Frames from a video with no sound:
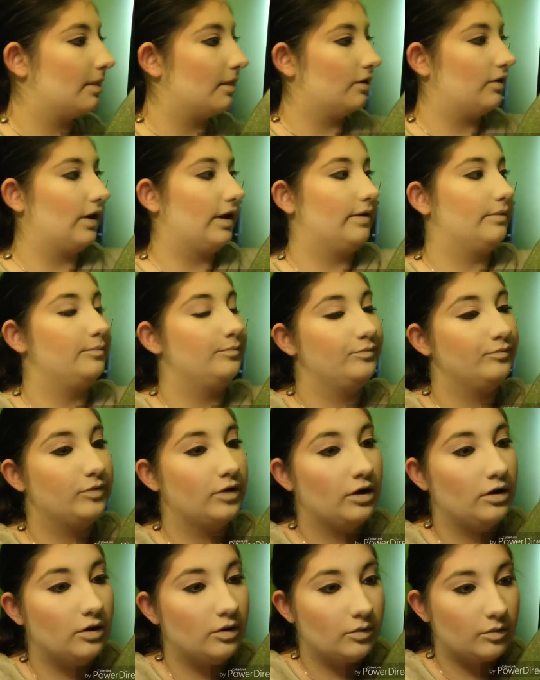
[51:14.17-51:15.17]
Okay,
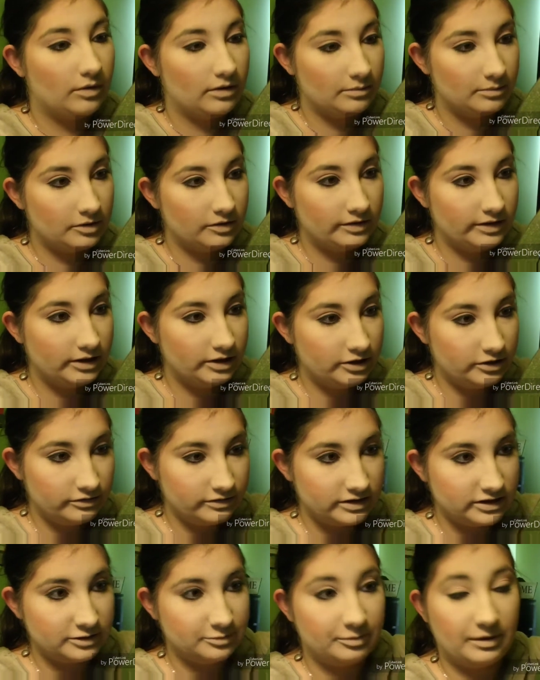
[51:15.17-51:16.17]
what I'm going to do
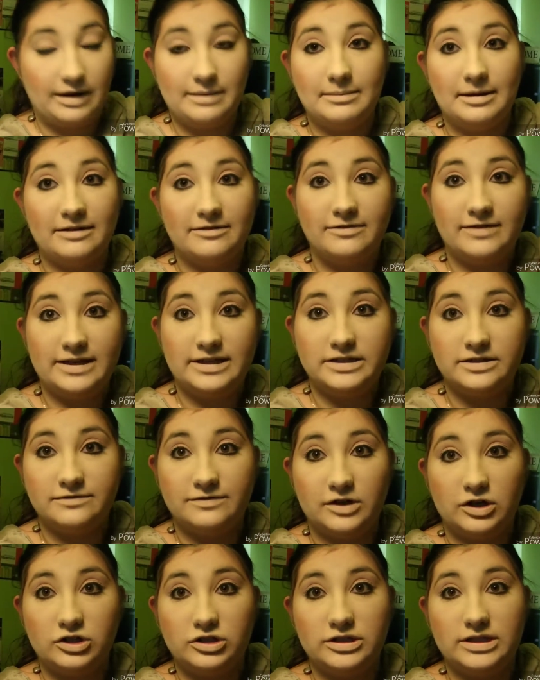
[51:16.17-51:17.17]
is spray my face
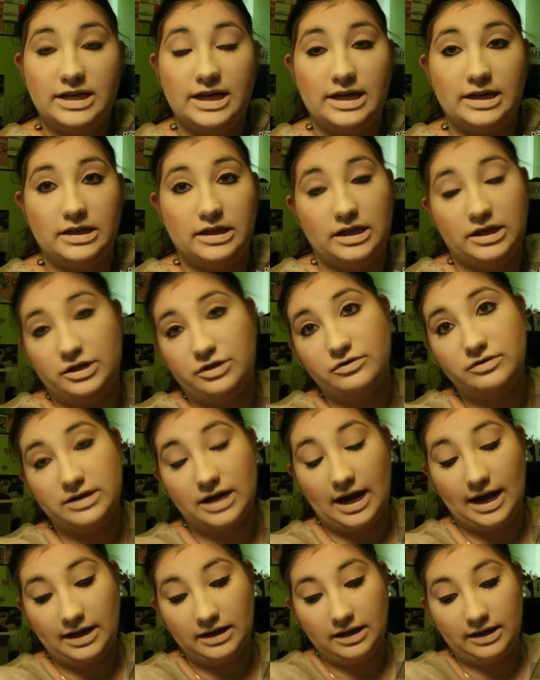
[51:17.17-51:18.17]
first and then use
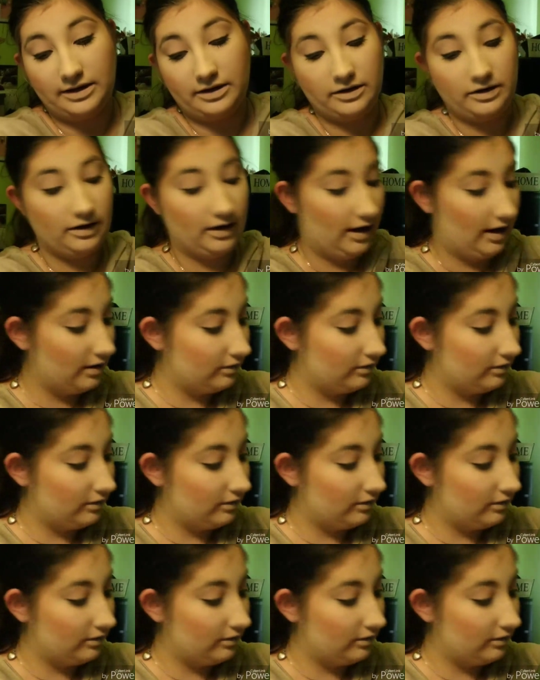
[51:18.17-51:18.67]
highlighter.